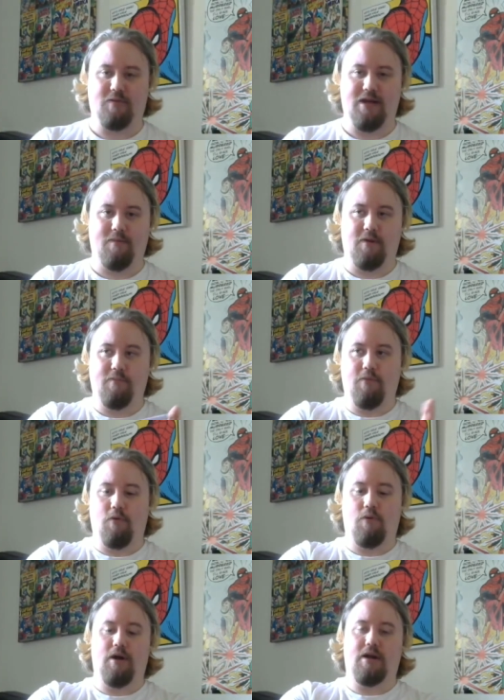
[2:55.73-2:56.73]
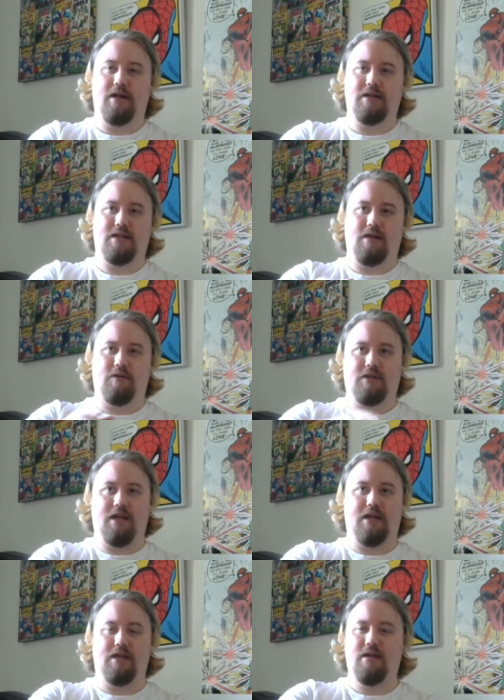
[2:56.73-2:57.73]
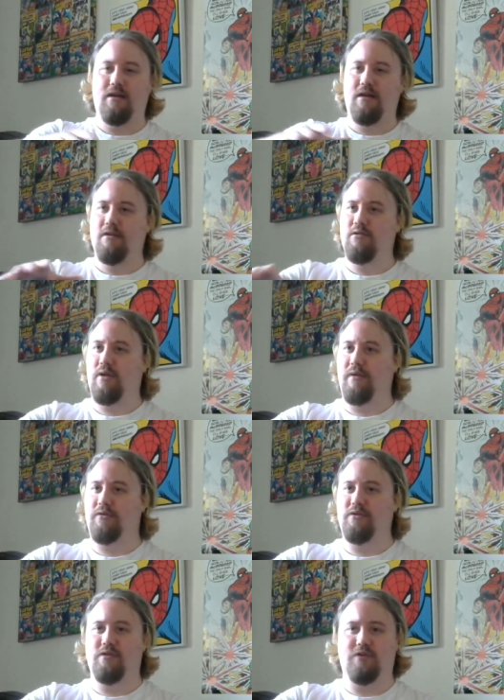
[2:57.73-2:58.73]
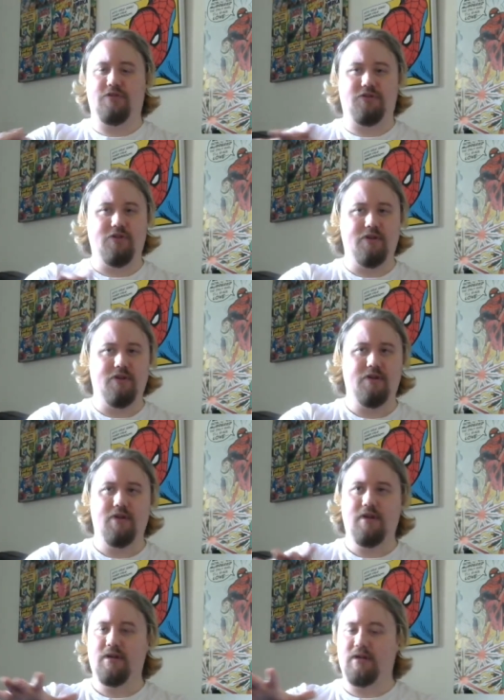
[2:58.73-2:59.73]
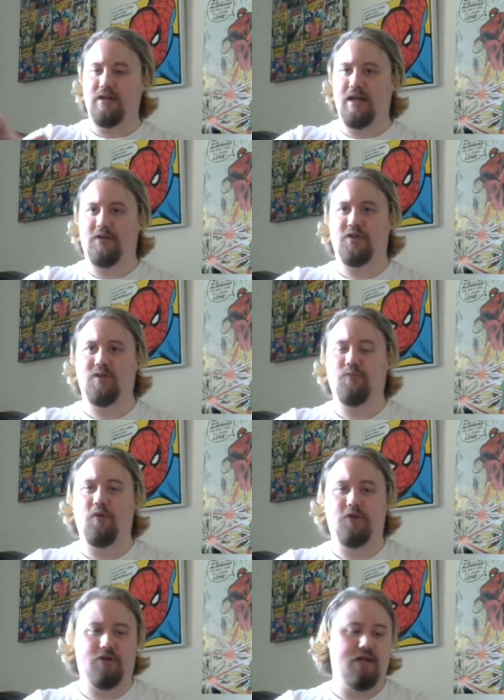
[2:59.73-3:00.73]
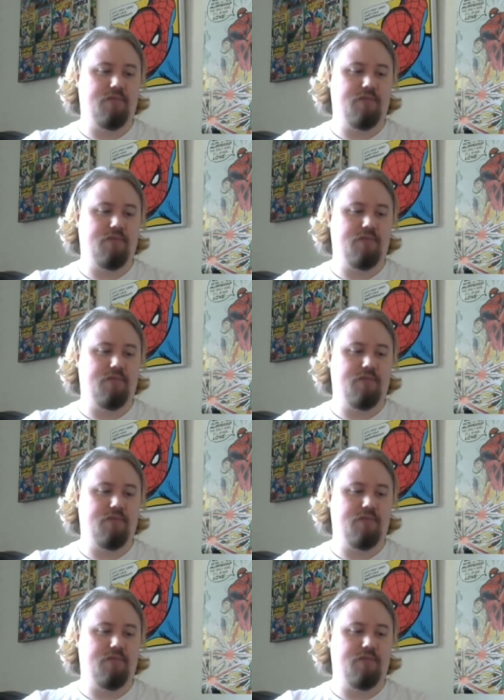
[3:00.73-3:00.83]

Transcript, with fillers: play them on a board, and it's like, okay, you have to just guess what he